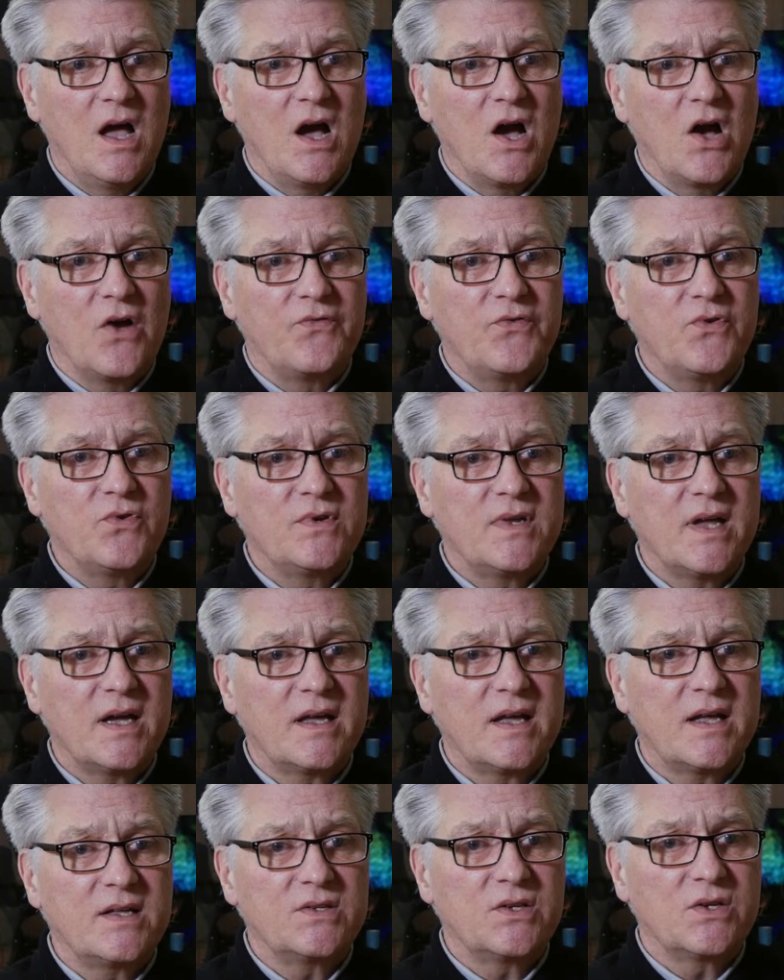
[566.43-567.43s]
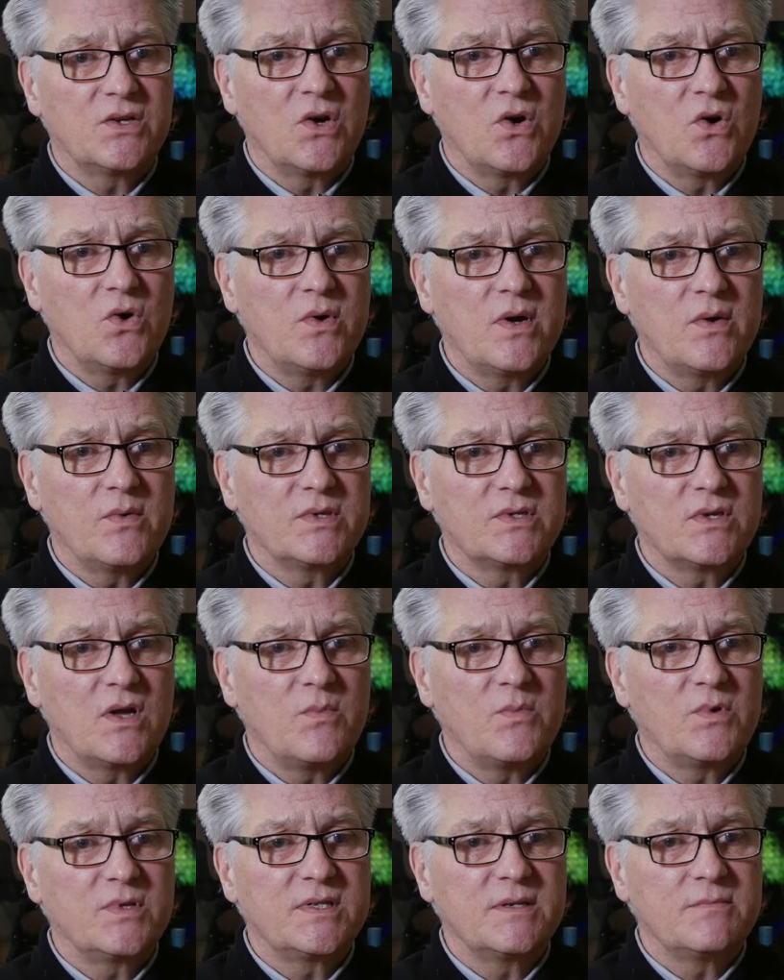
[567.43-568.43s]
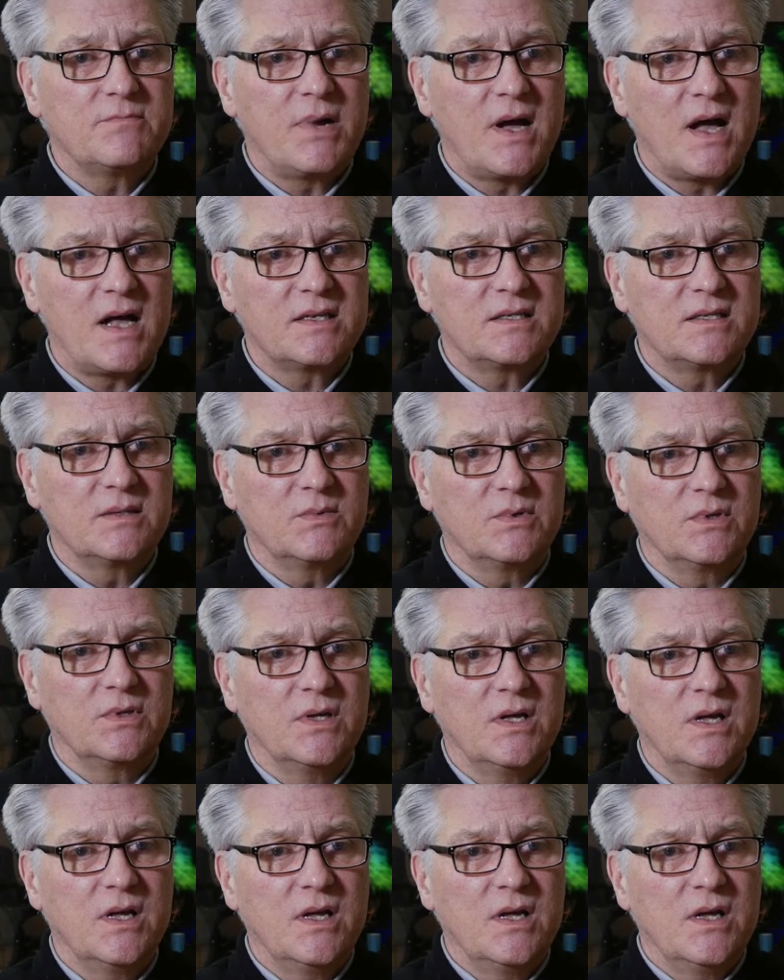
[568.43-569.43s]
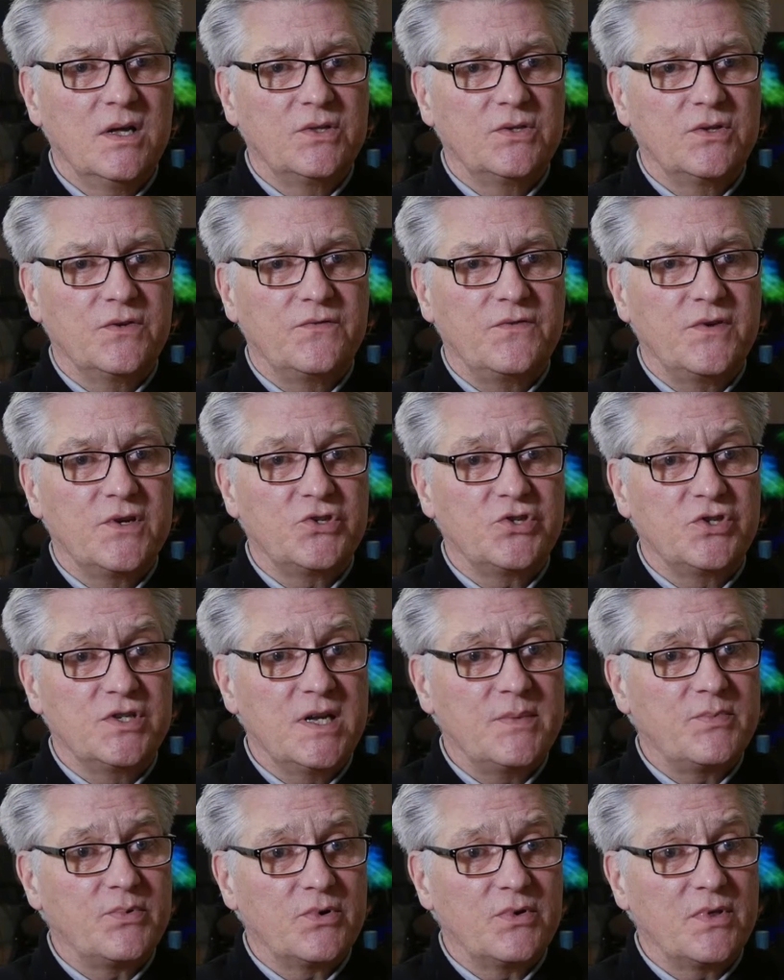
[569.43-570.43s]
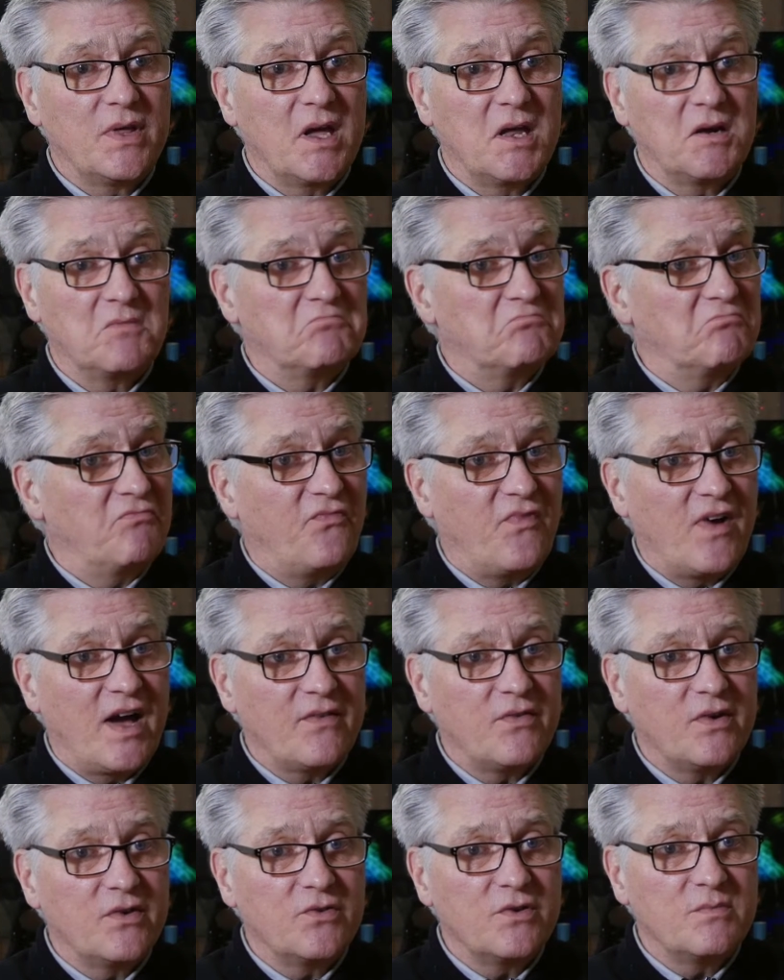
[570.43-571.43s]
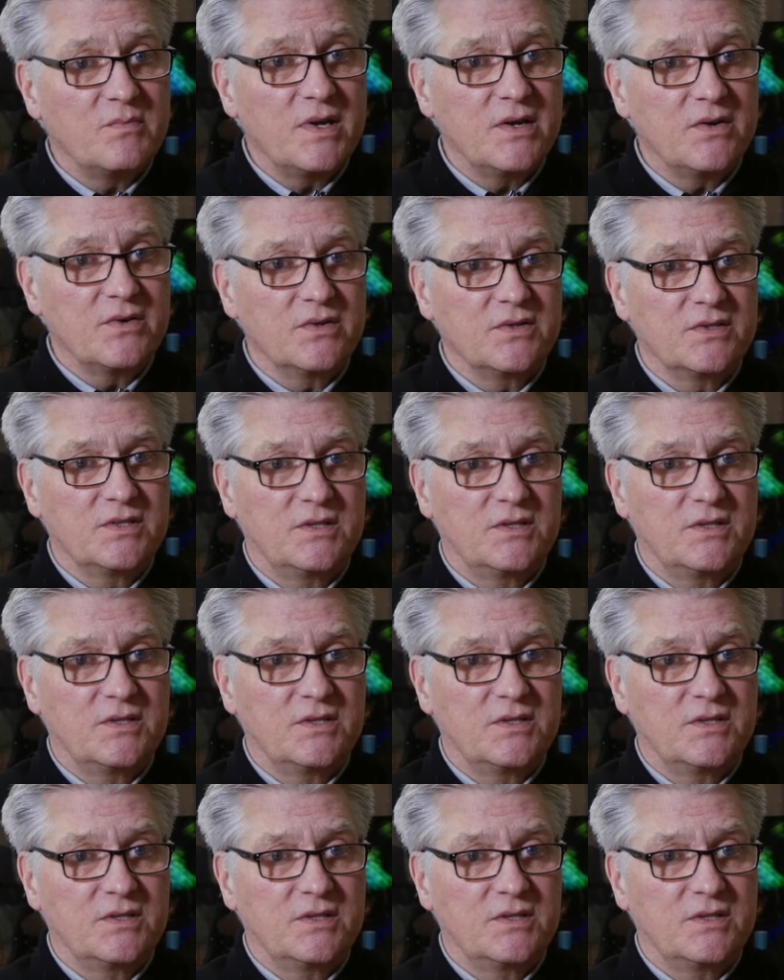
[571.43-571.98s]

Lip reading: A few decades ago, it was almost impossible to fish deeper than 500 meters,